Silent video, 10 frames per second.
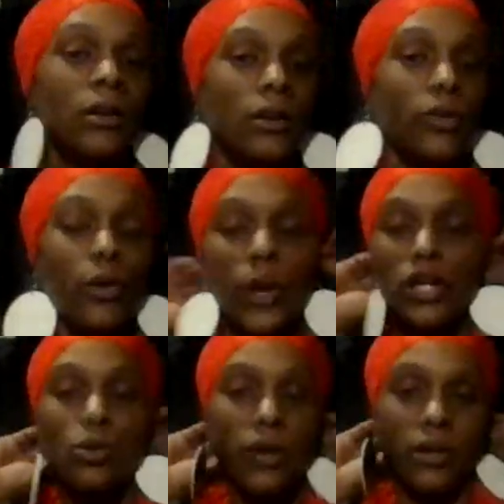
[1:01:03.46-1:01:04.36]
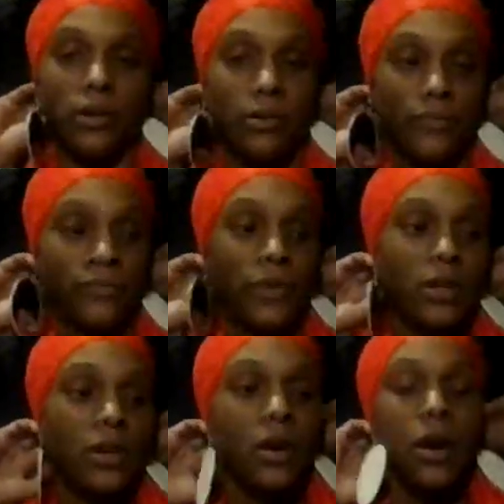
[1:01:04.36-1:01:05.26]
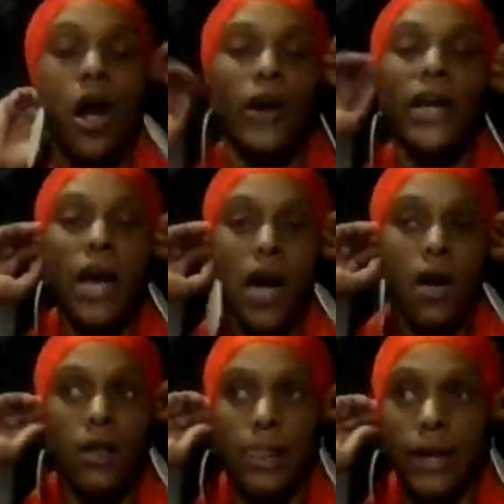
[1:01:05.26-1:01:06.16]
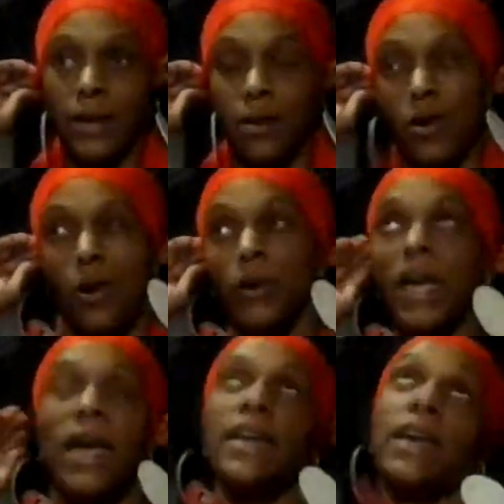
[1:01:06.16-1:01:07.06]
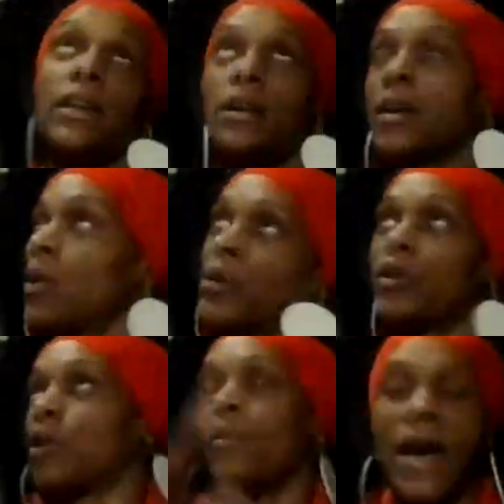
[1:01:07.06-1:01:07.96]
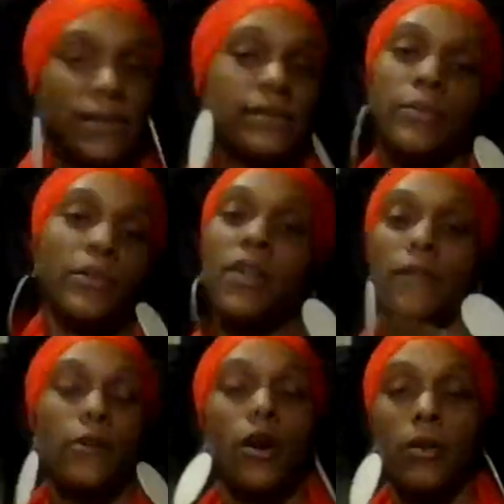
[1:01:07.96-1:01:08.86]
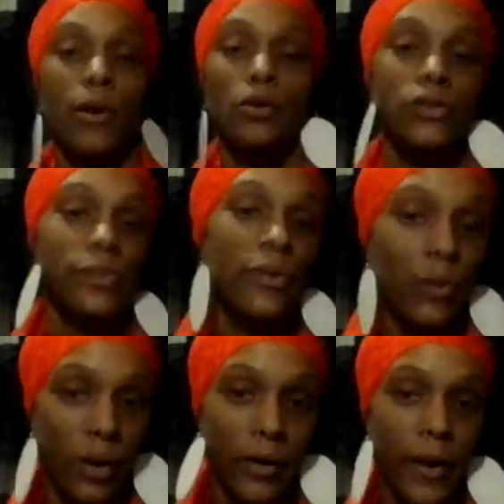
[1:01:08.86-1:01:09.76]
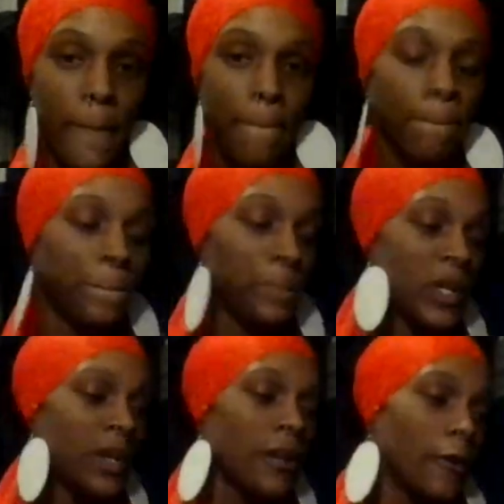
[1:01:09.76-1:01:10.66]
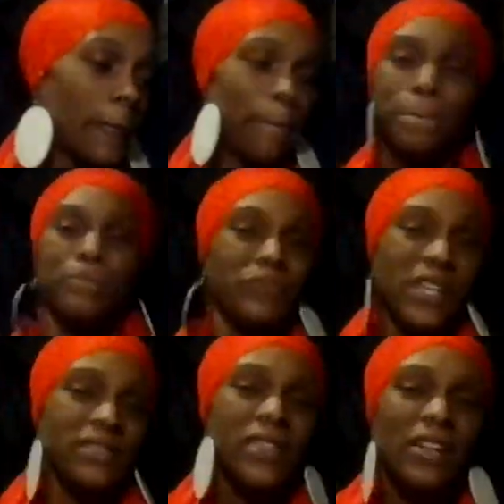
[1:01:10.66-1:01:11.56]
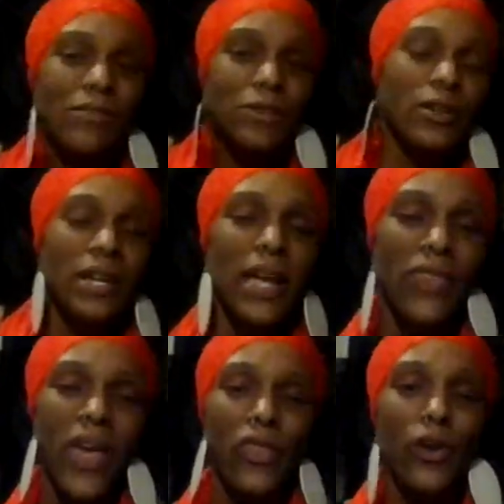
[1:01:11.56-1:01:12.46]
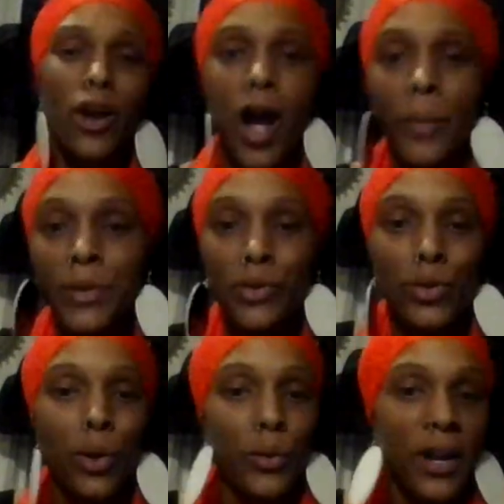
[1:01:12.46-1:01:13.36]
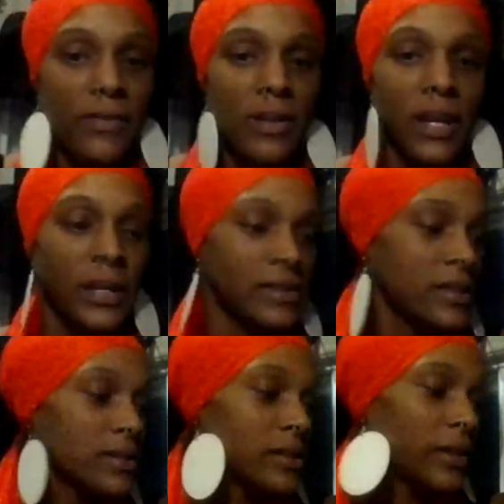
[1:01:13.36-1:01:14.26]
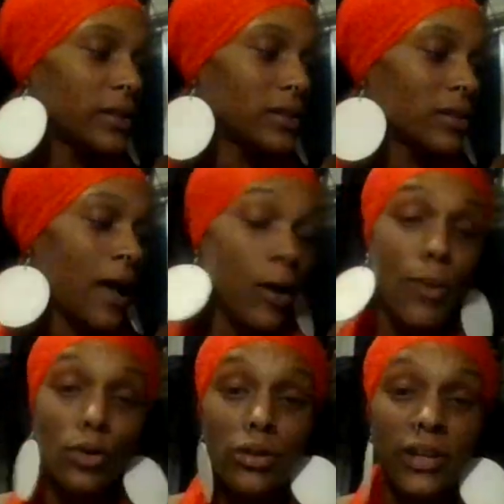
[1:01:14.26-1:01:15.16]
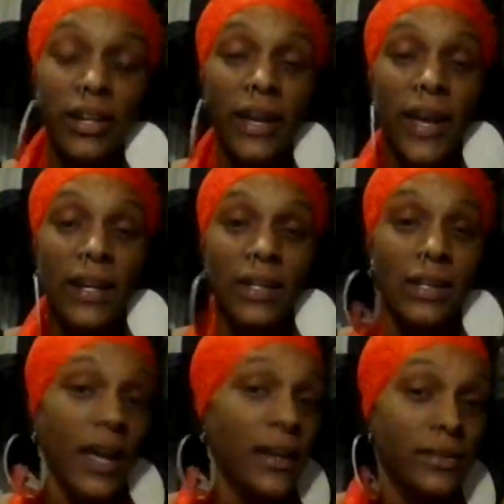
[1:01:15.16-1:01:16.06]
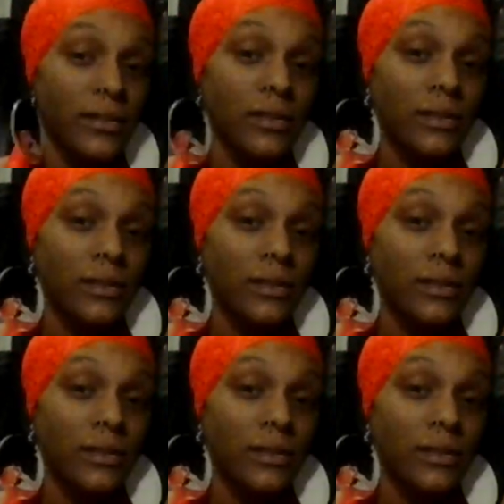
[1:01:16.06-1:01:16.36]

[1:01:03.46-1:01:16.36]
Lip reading: The way you look. Alright? Like, okay, I get it. Again, we're going to go back to something that I forgot about just before, right? Instead of looking at that they're copying you or whatever the case is, like, how about looking at it as